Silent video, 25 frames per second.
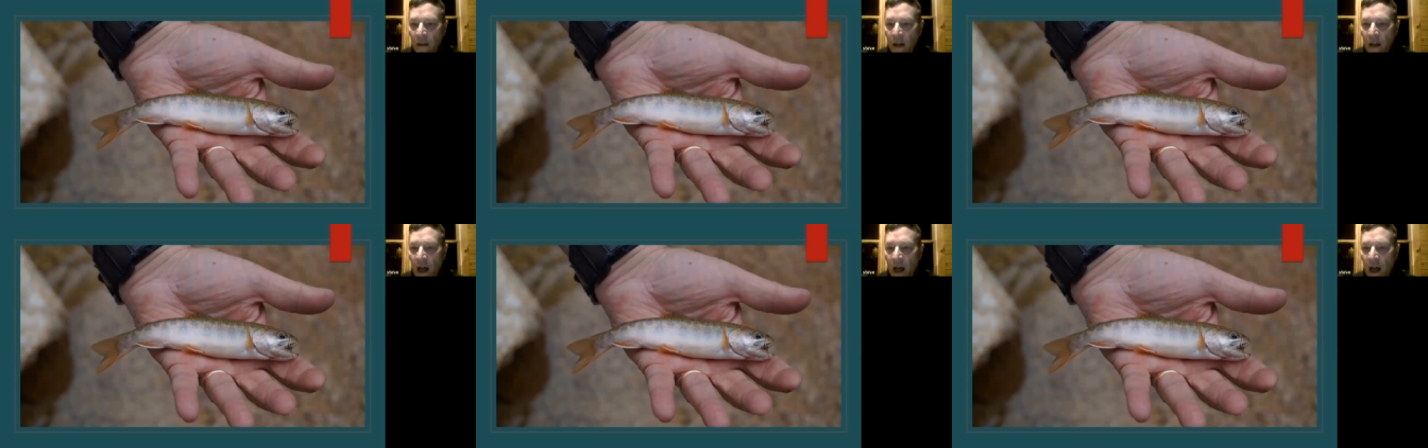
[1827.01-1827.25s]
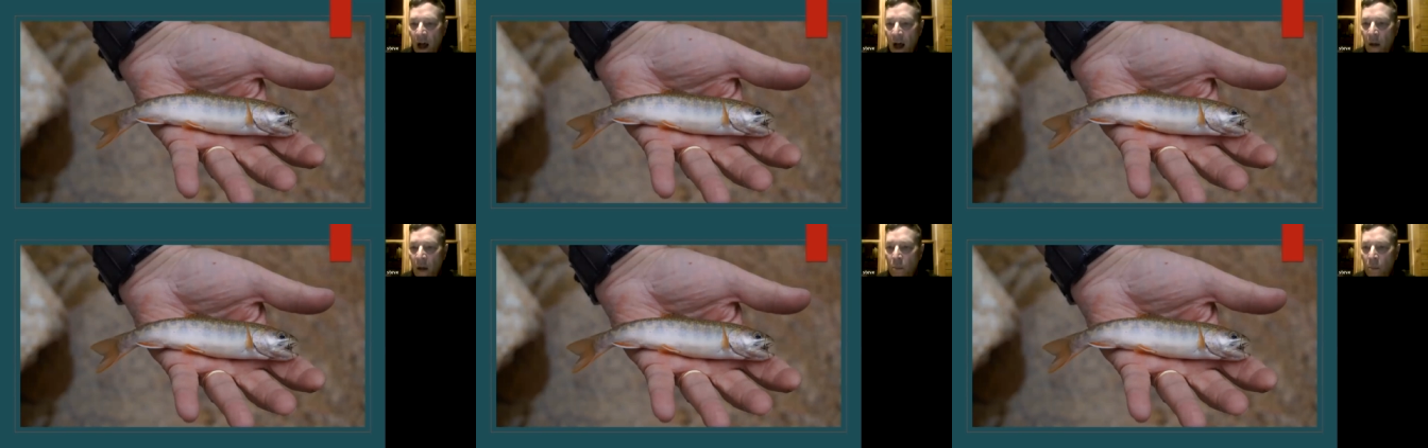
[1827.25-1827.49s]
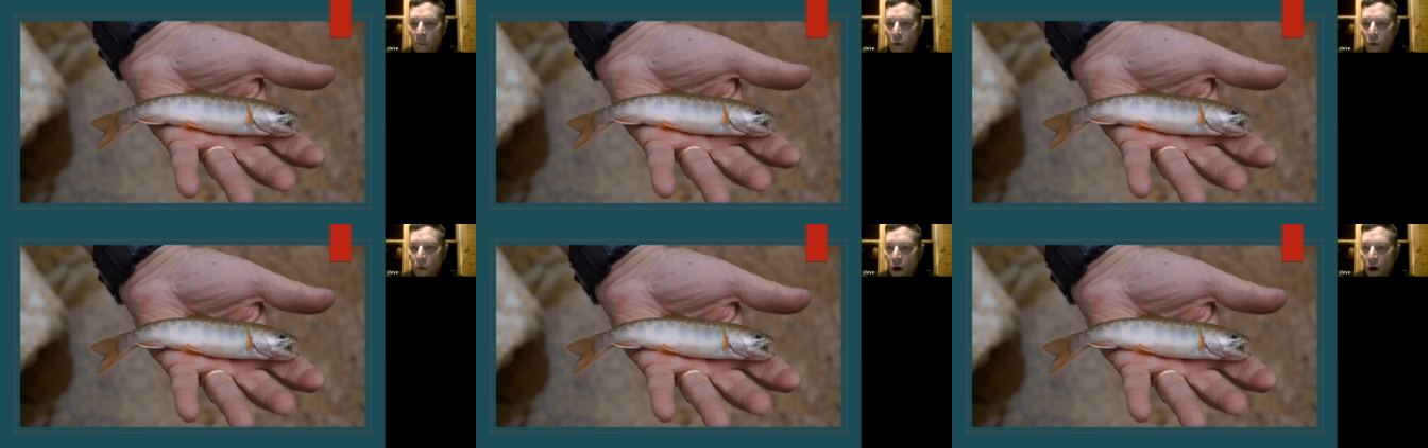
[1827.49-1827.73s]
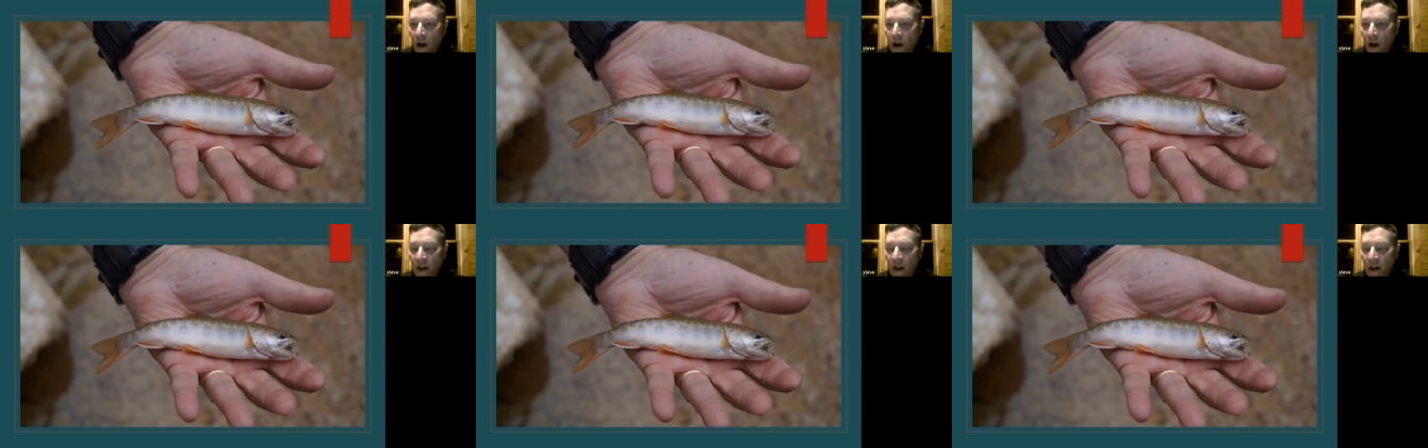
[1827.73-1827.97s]
uh,
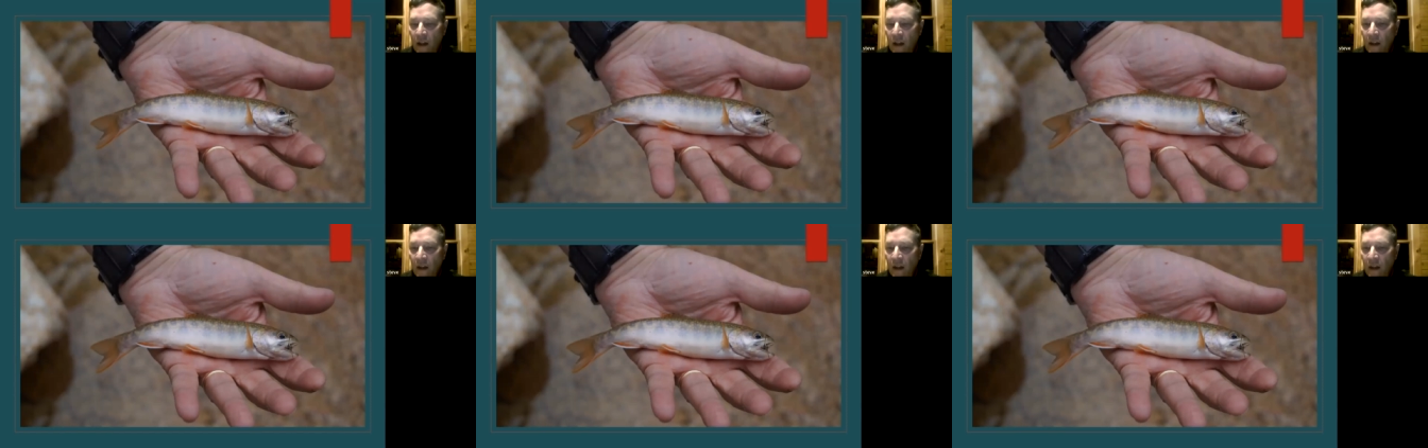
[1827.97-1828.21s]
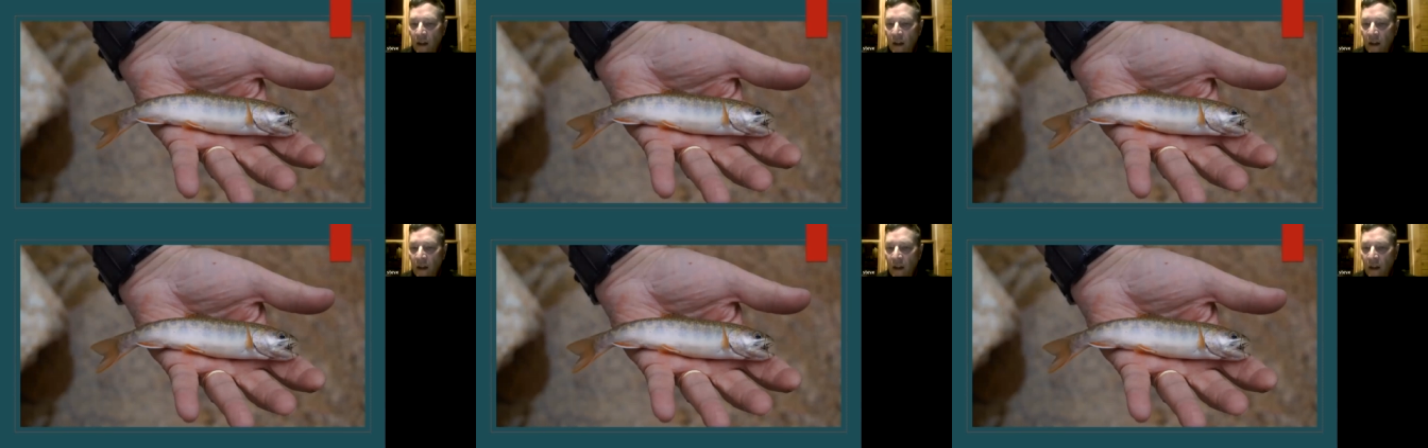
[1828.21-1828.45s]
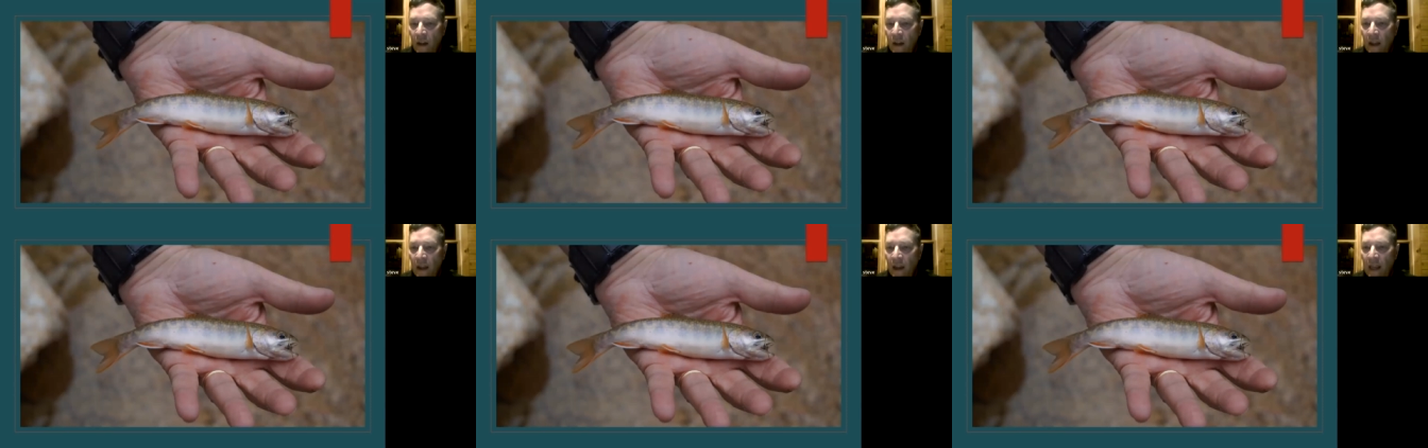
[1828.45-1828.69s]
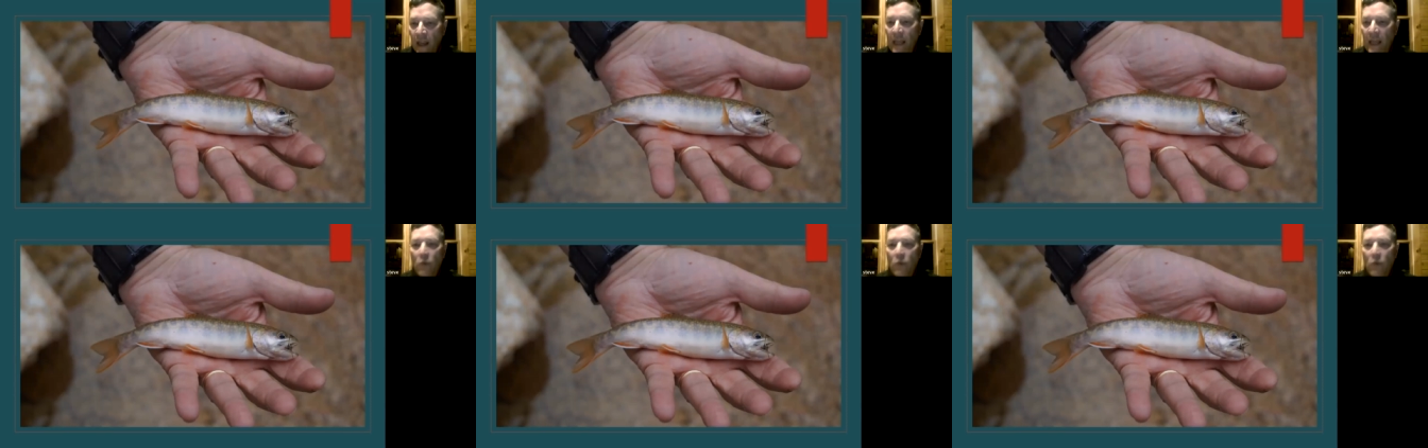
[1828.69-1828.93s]
brook,
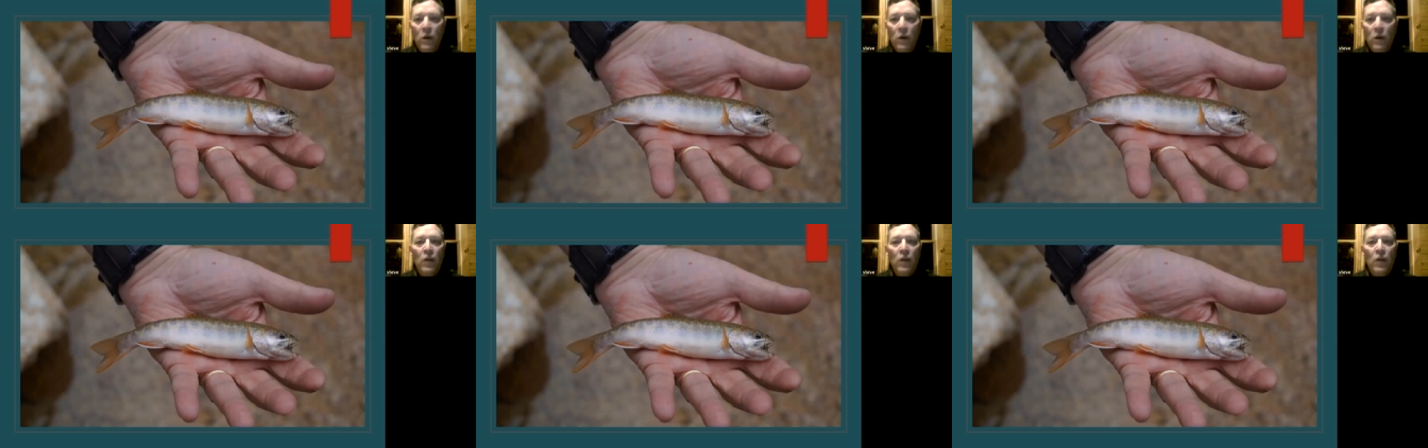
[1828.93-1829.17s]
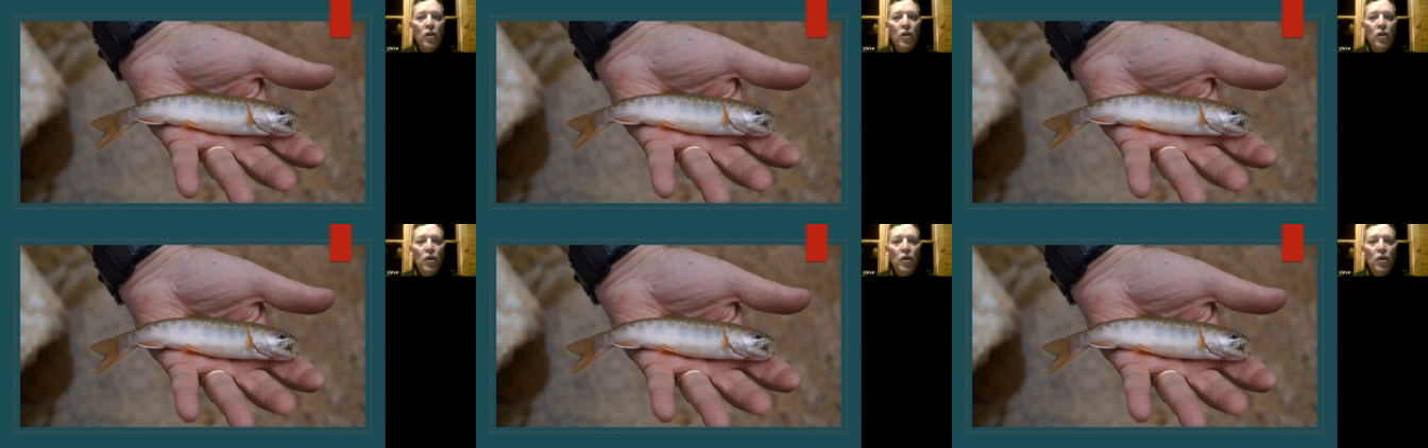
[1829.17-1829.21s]
he would